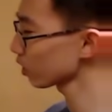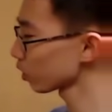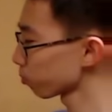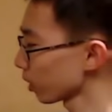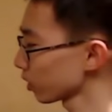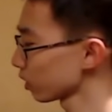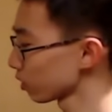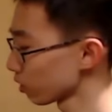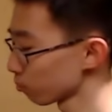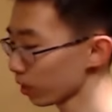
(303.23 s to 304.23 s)
is plus and
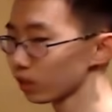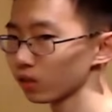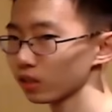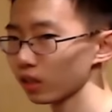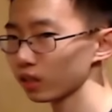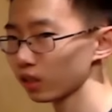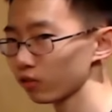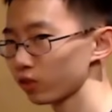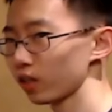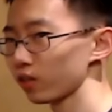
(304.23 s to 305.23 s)
this is minus, as
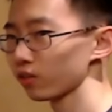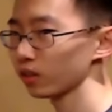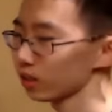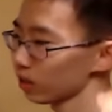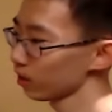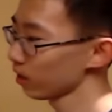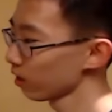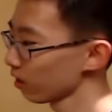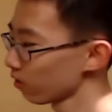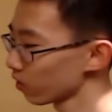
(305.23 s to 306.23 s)
I've said, right?
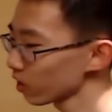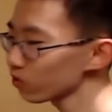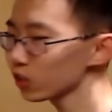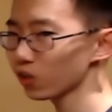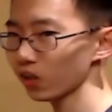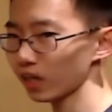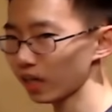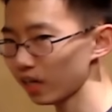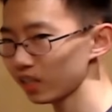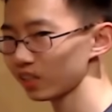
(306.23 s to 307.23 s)
Why don't we try
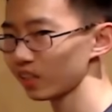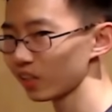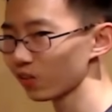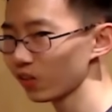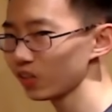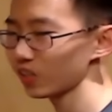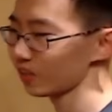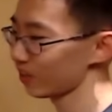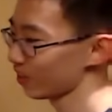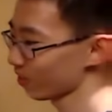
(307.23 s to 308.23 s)
adding the
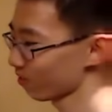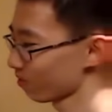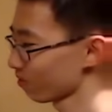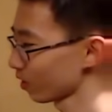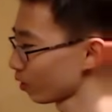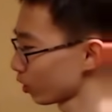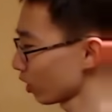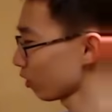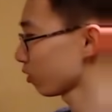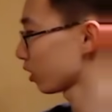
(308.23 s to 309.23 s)
equations so that